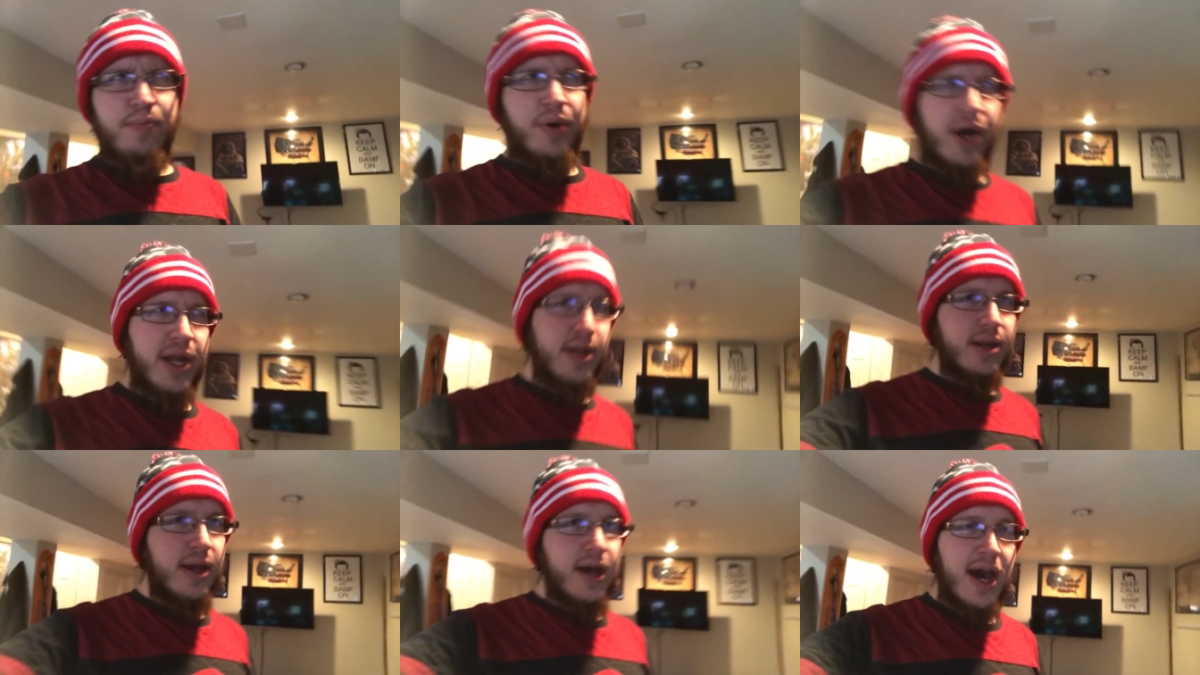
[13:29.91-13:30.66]
But
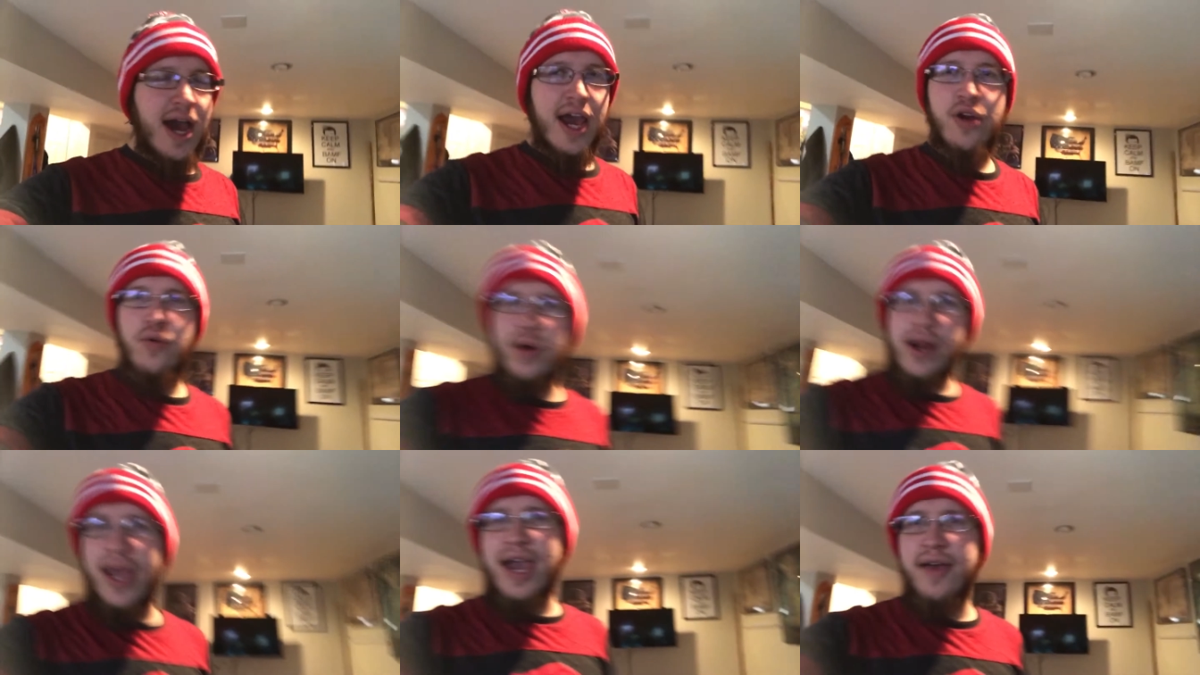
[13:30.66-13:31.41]
I don't
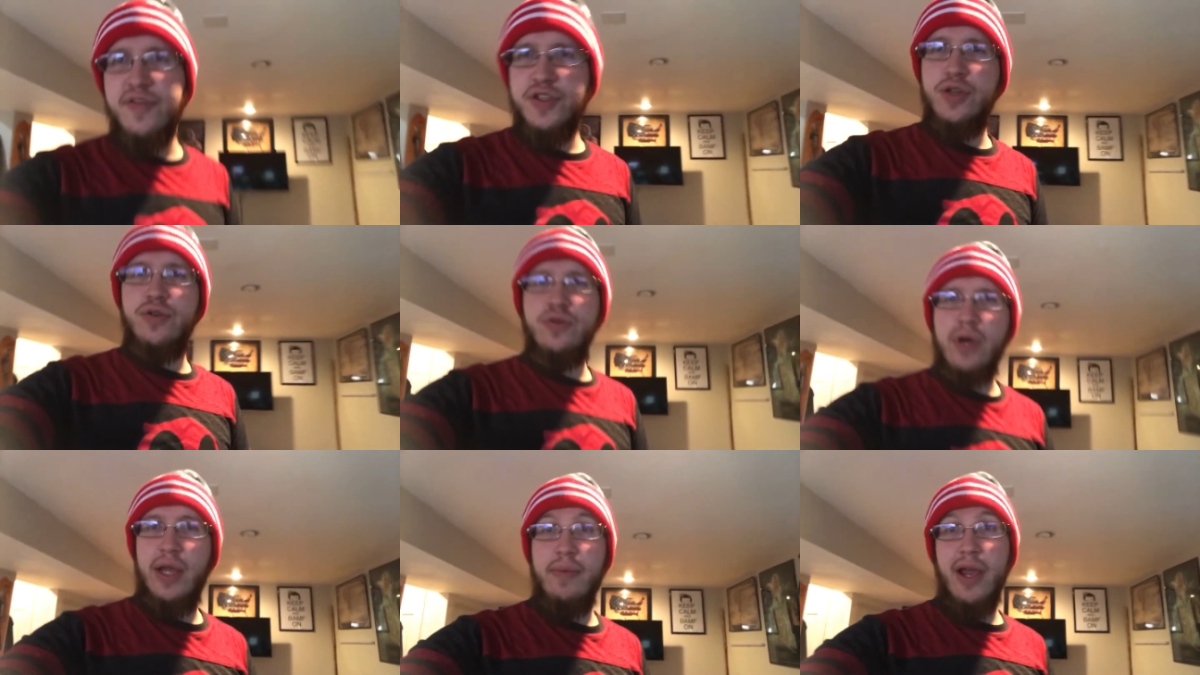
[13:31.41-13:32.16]
want to have
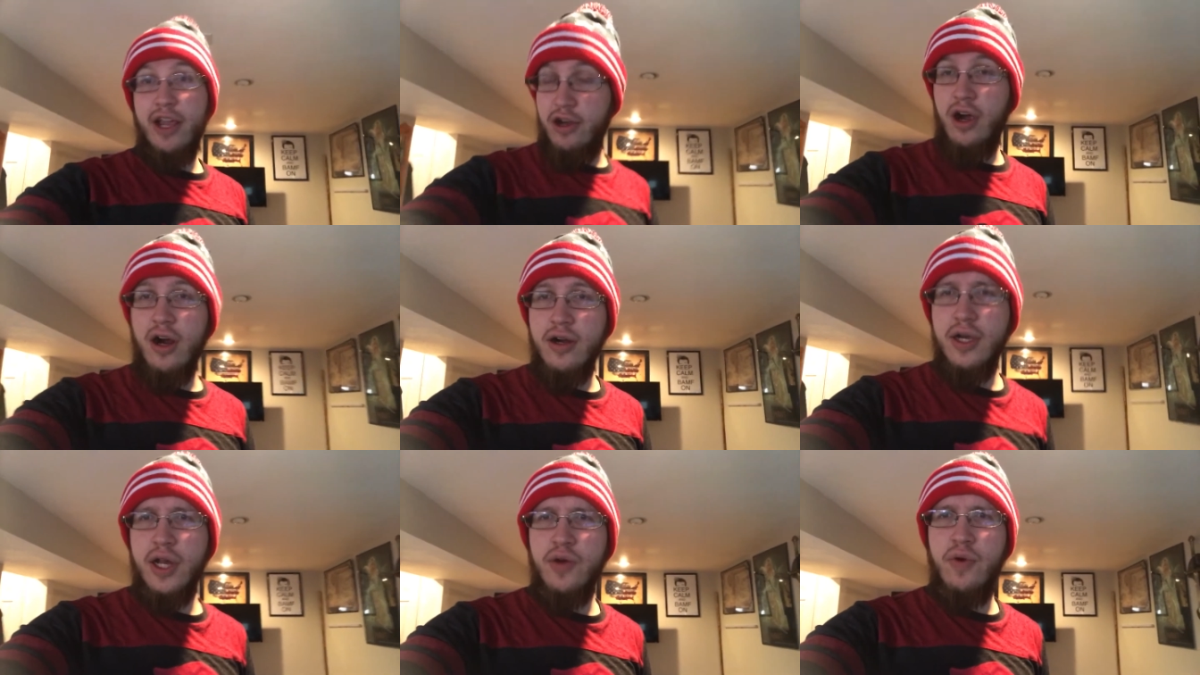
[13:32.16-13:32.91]
to, in my
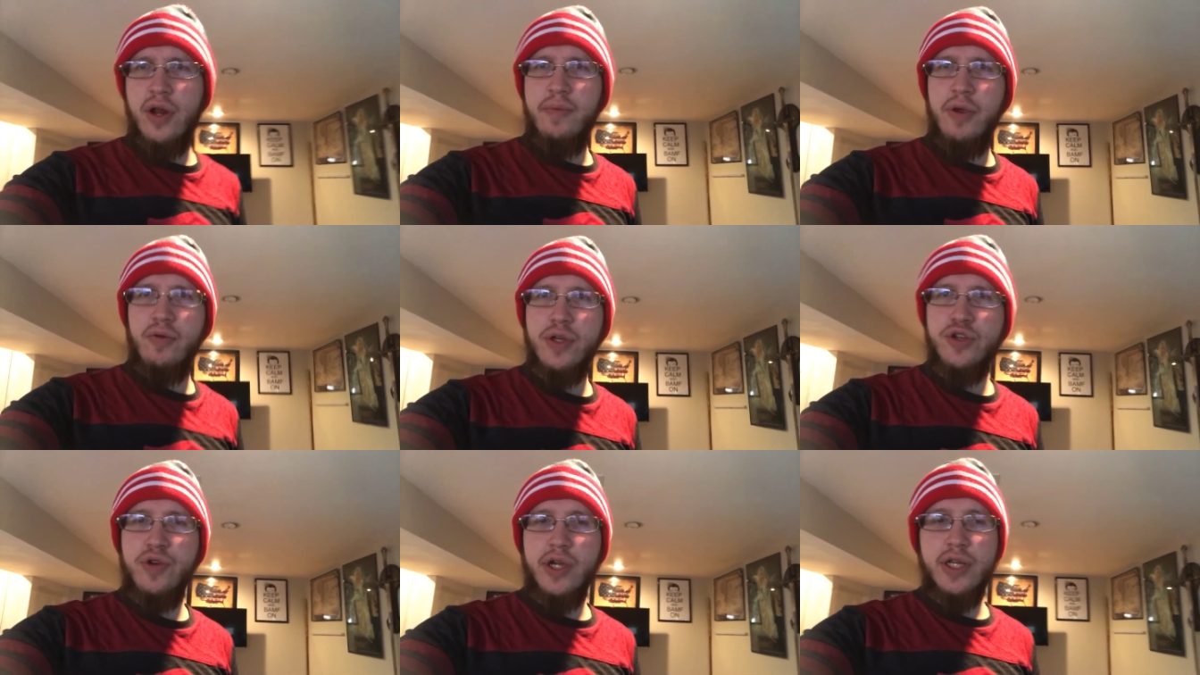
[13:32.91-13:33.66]
car, I don't want to be
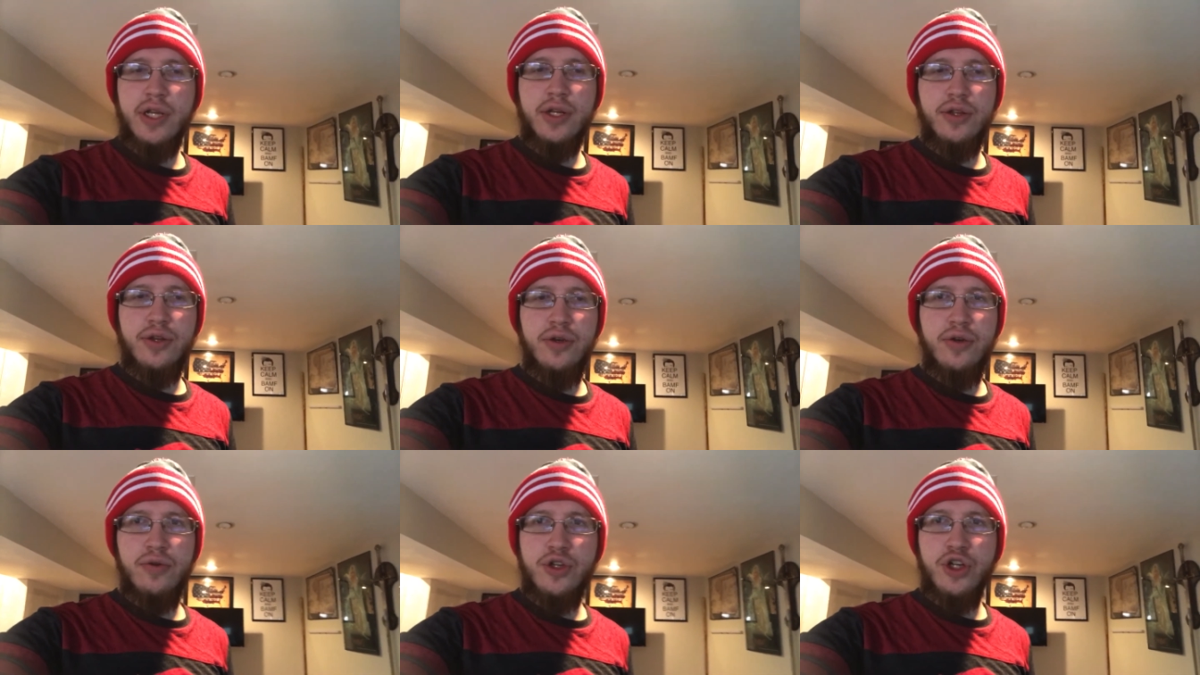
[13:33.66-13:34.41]
restricted
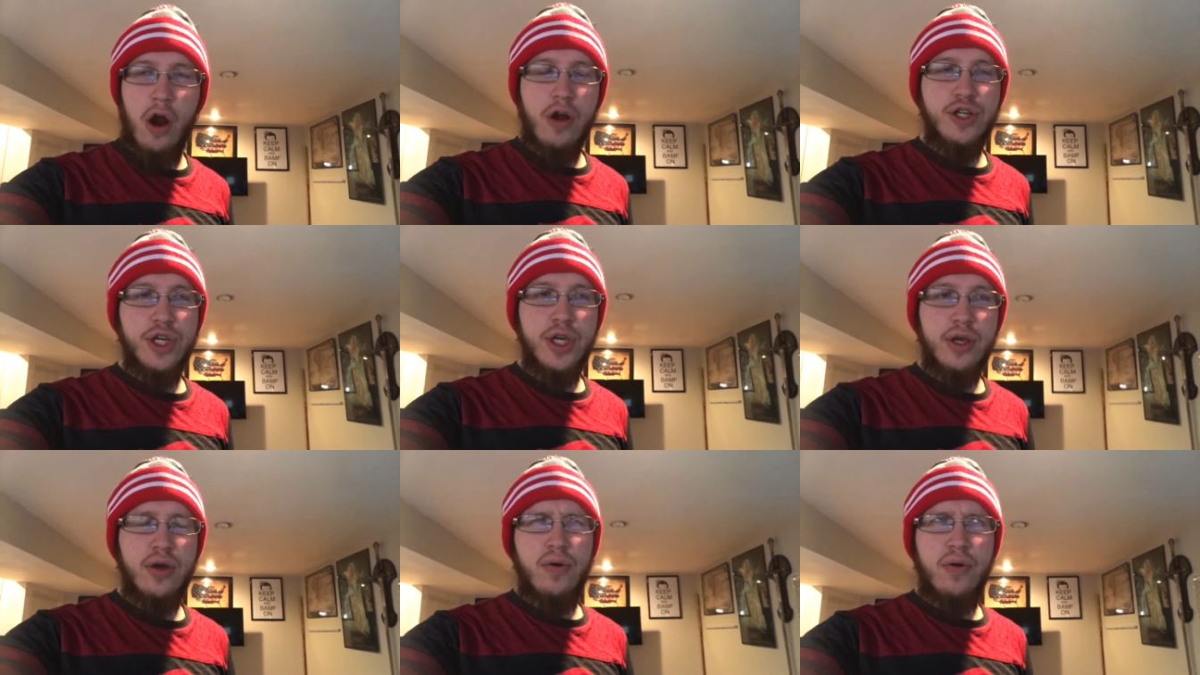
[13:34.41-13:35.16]
to
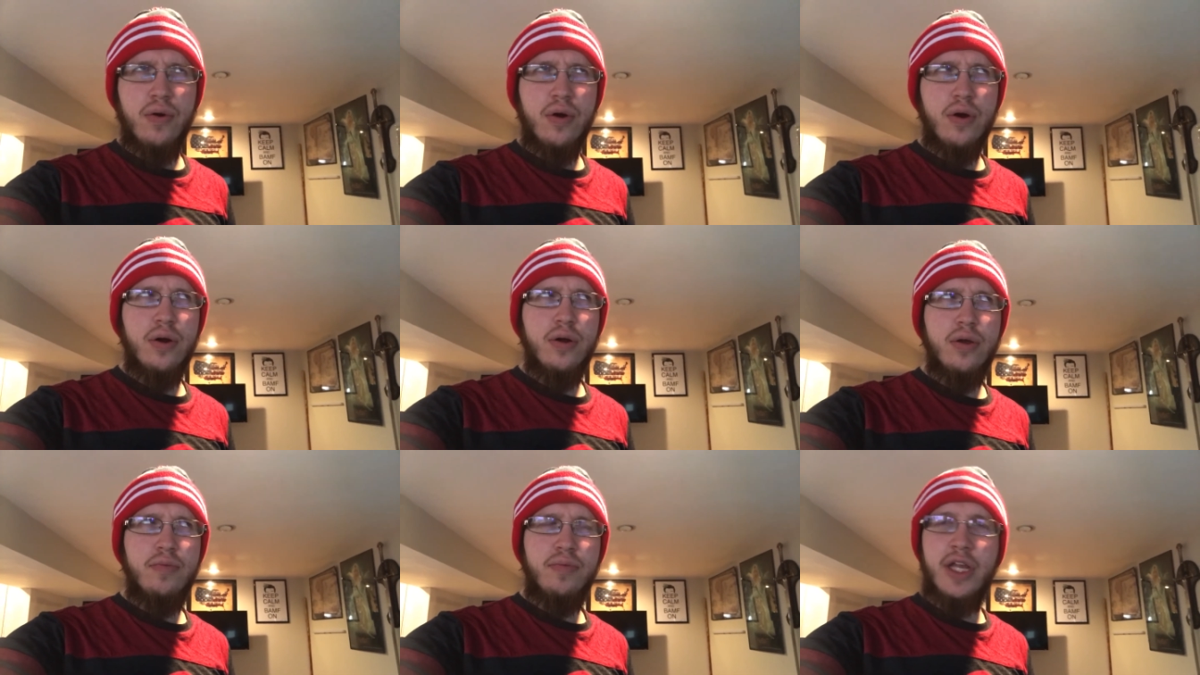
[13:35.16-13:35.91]
charging or
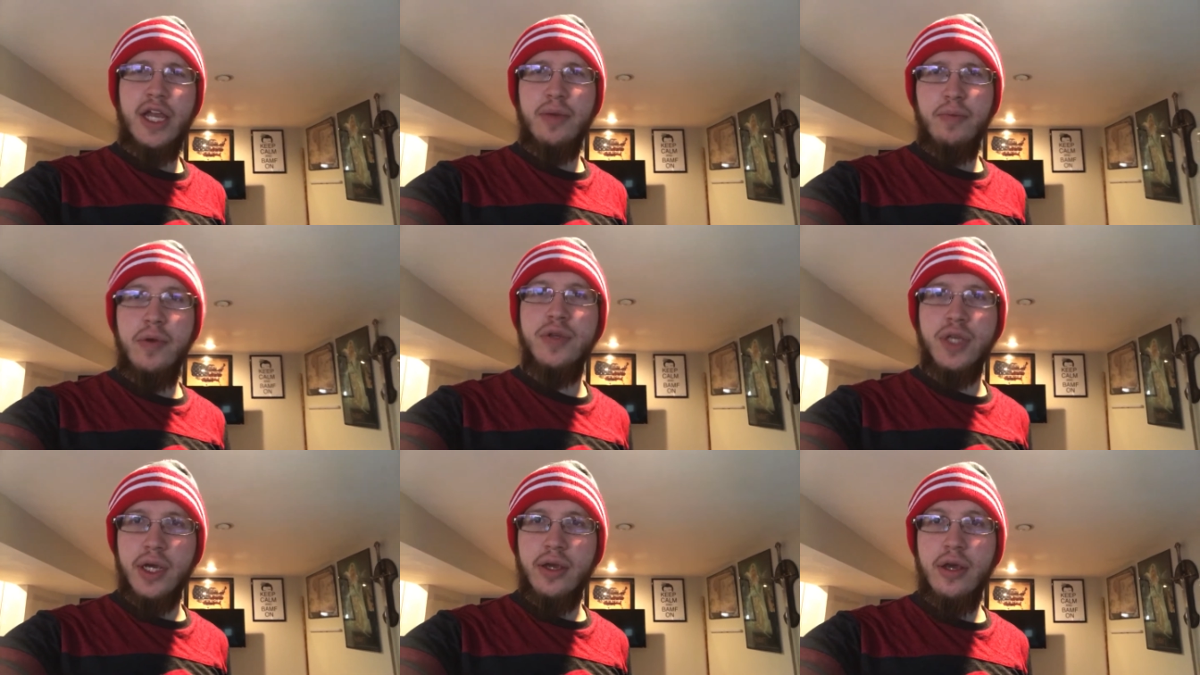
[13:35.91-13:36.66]
playing
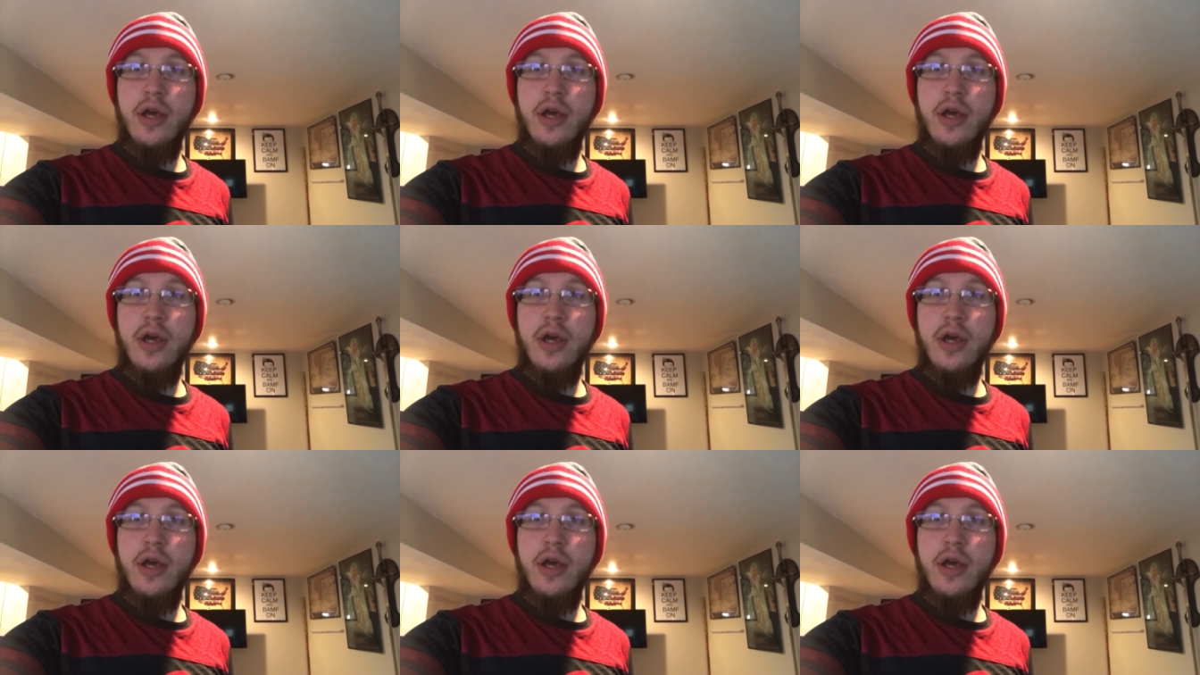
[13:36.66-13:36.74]
music.